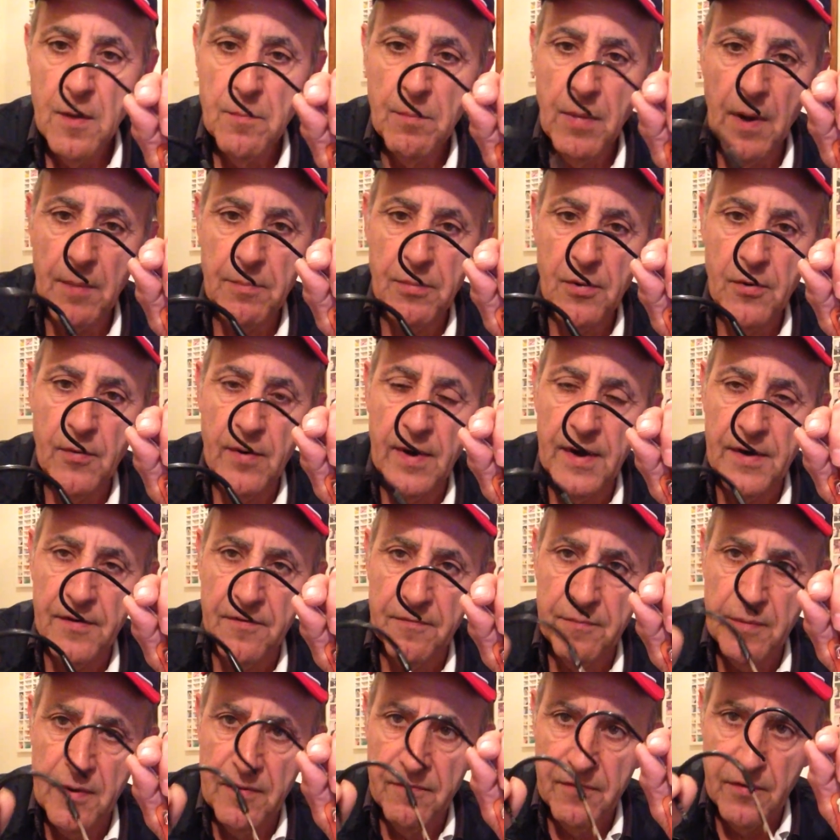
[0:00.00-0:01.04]
But Beretta
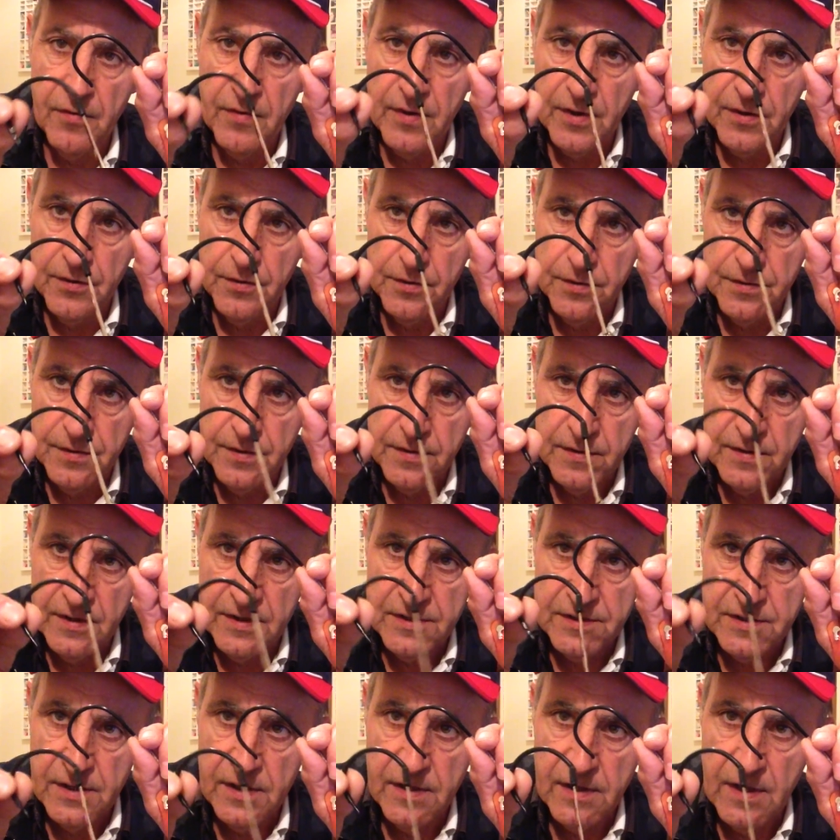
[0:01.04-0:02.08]
have been very good, and they
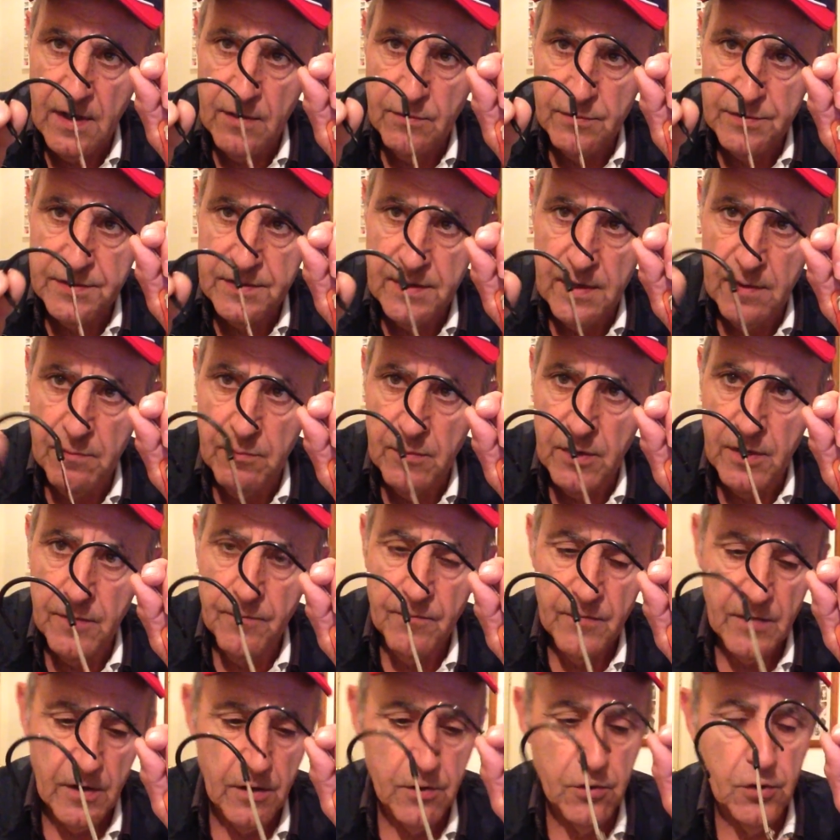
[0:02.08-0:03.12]
said they will send me
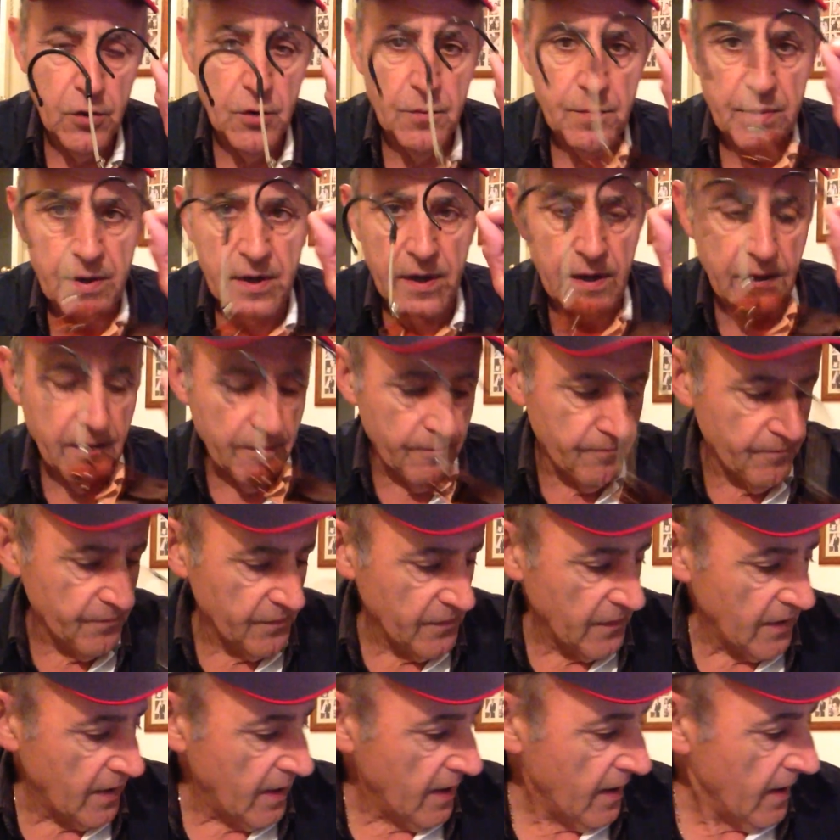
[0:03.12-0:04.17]
a new pair.
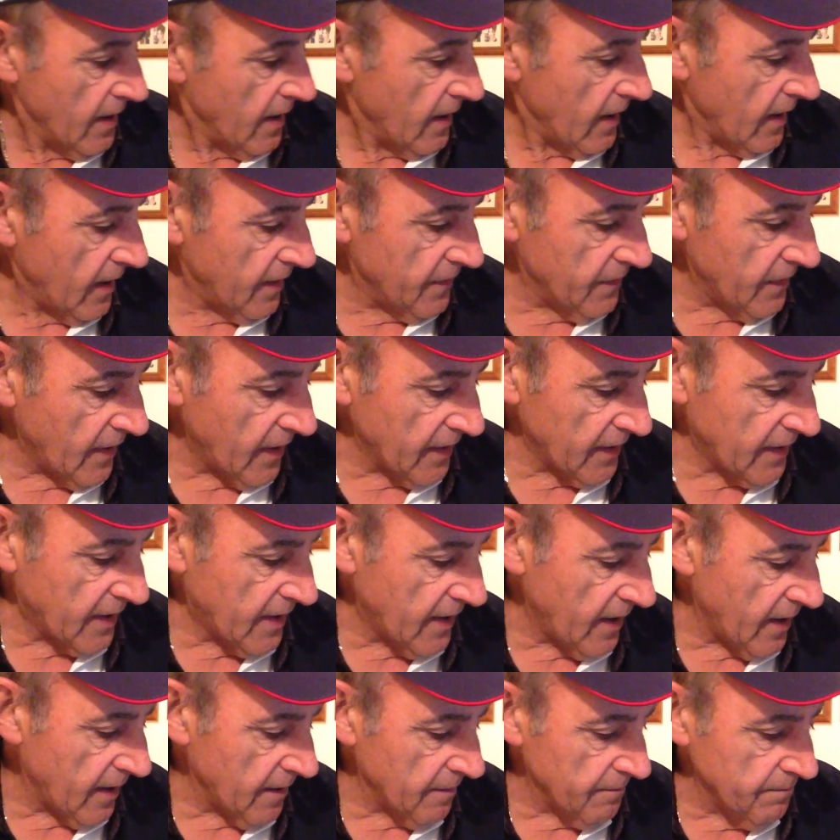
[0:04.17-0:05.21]
And they
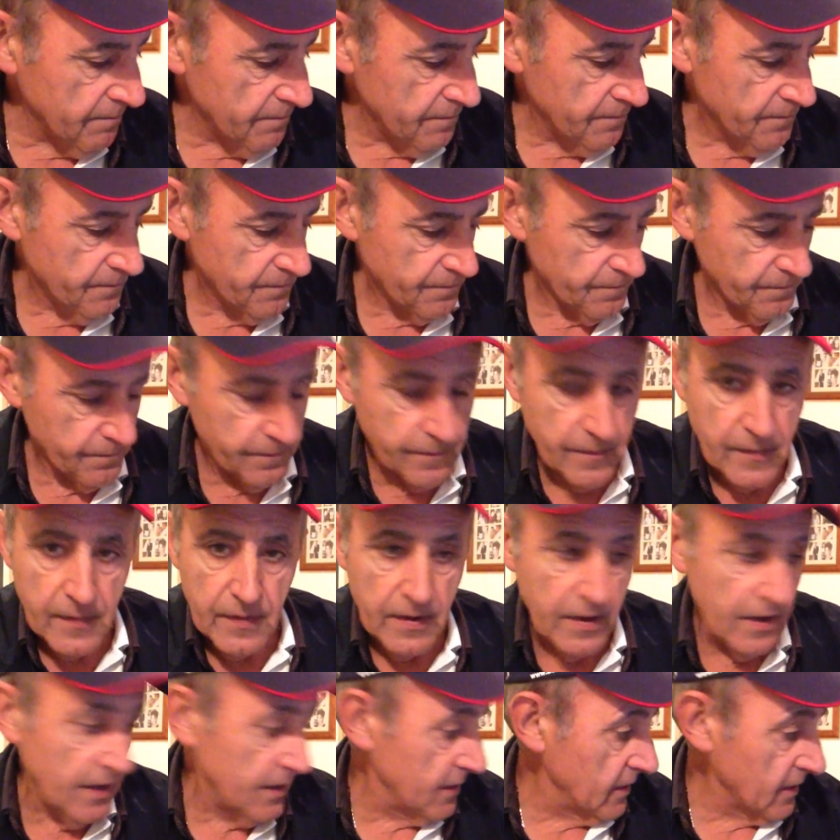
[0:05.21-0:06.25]
come
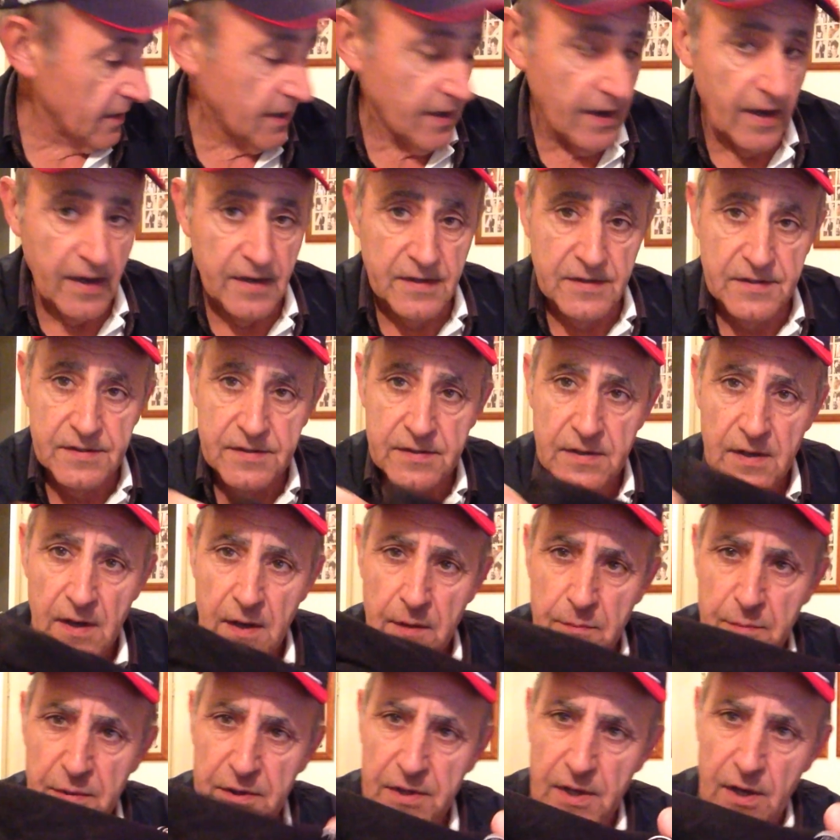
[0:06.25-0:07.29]
in the case,
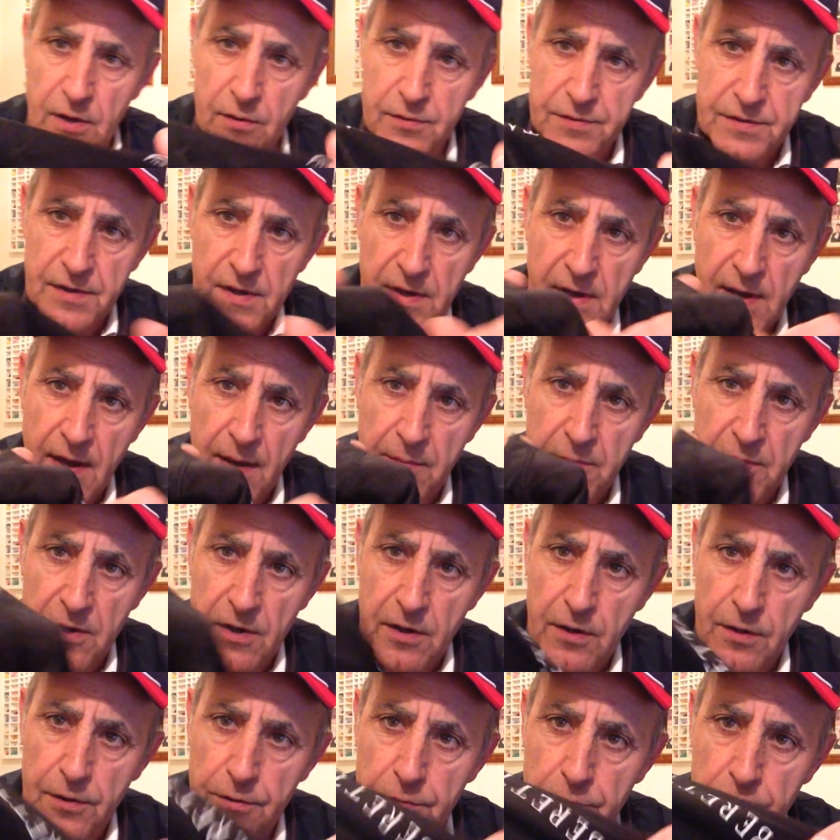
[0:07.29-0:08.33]
but they also come in a
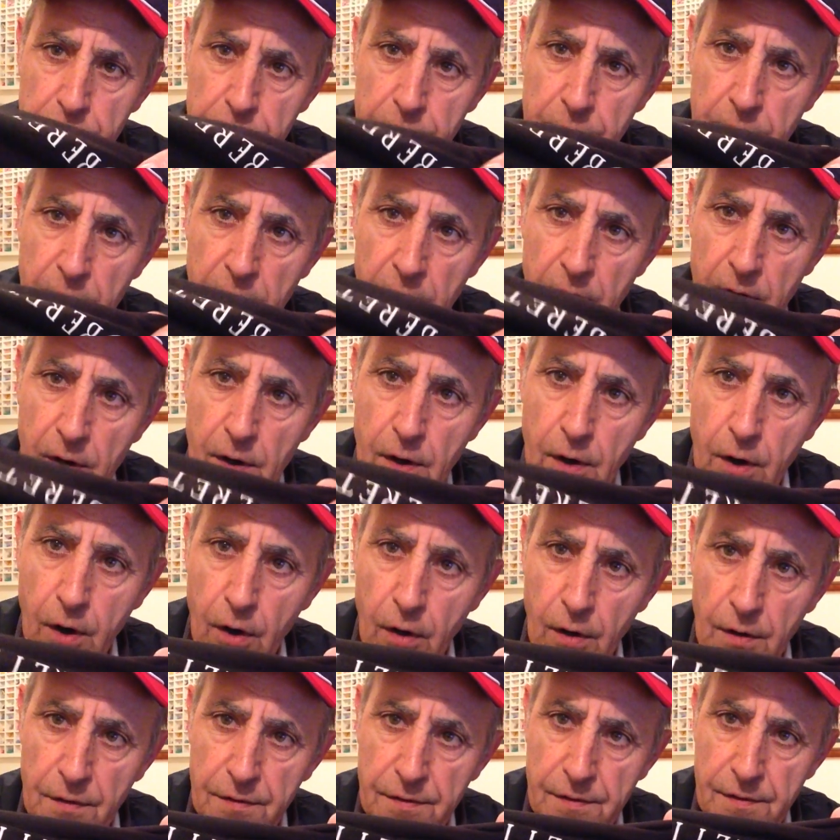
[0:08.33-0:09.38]
little
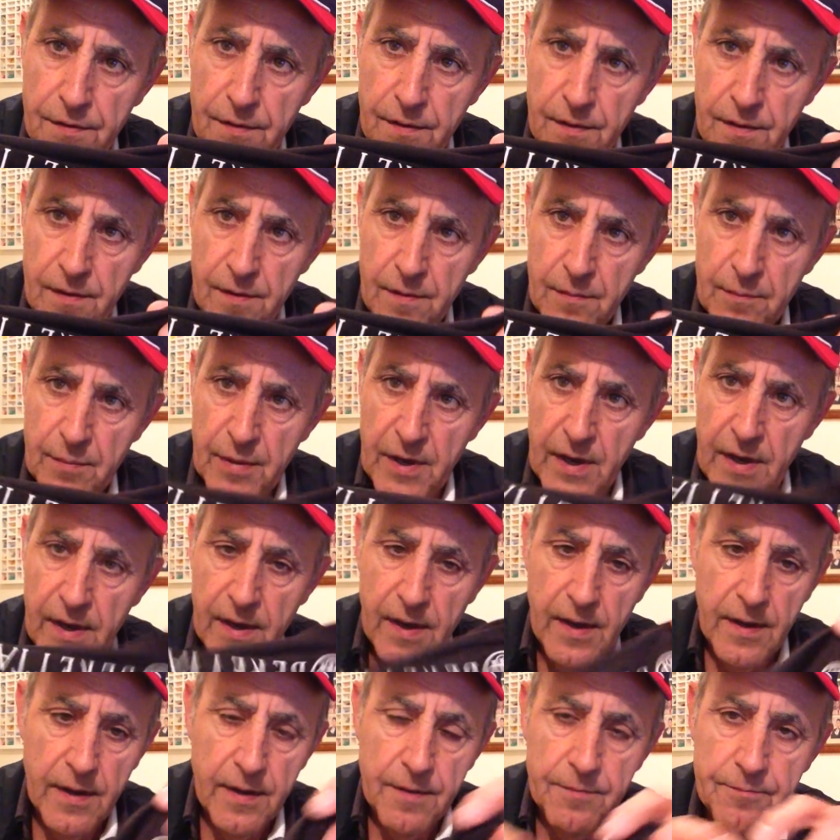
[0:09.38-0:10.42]
cloth
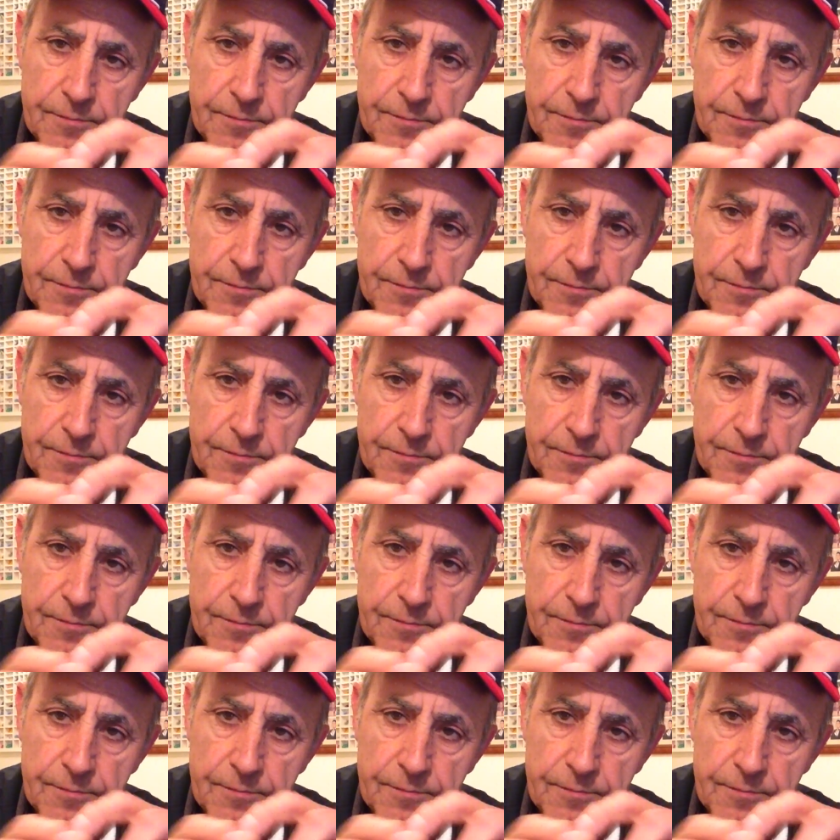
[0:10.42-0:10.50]
bag.